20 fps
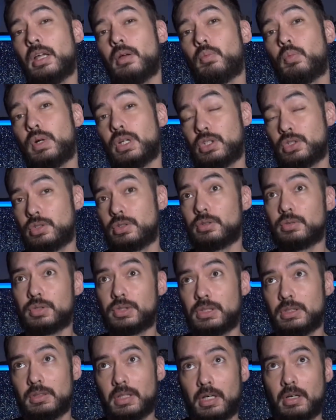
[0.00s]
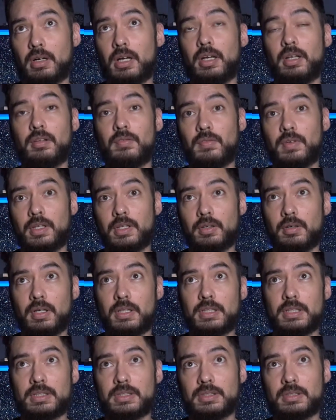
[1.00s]
which you'll see later on in the video. I
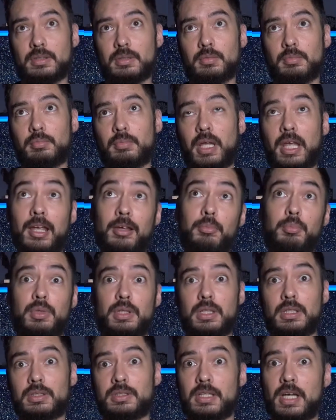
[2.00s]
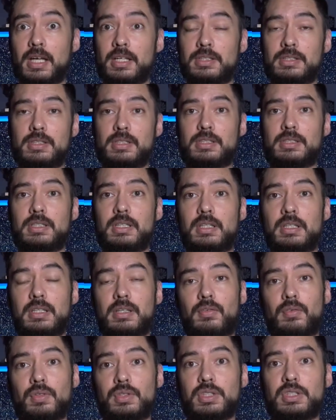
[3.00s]
did some ambient tests to see the
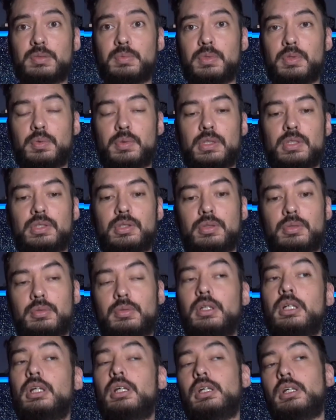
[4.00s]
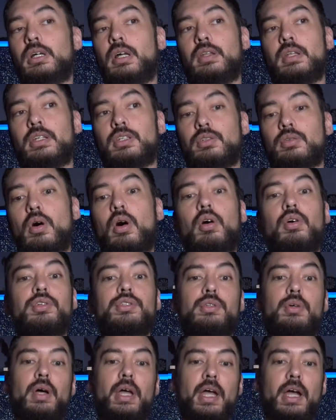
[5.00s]
differences between the two. And then you
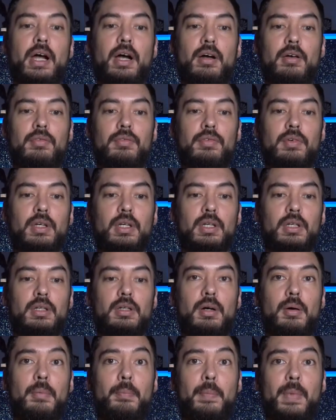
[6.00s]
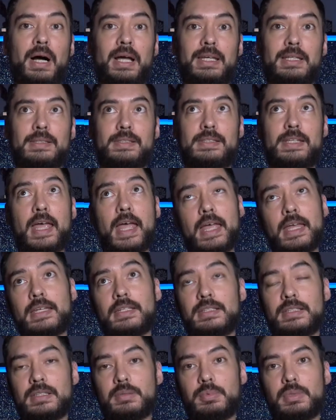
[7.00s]
also have a minus
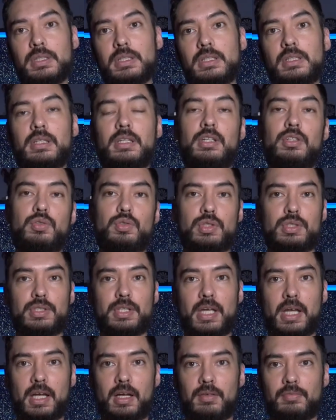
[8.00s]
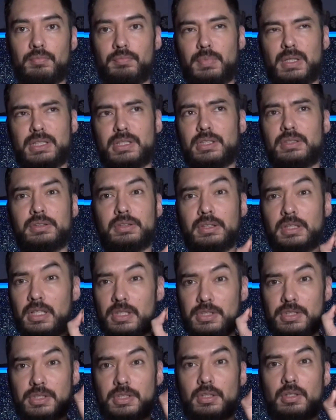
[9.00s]
10 dB, and then you just have basically
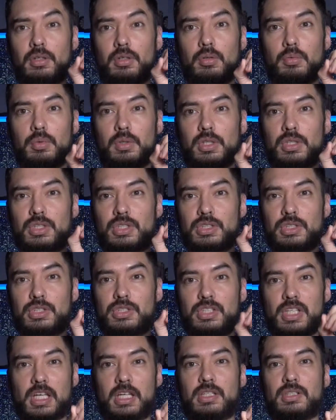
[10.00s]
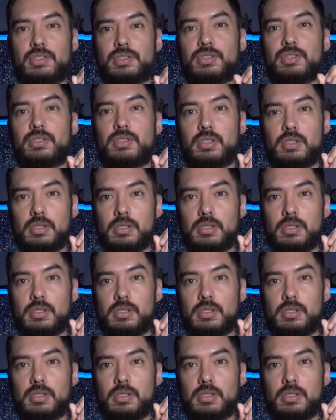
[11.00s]
a 0 where it just stays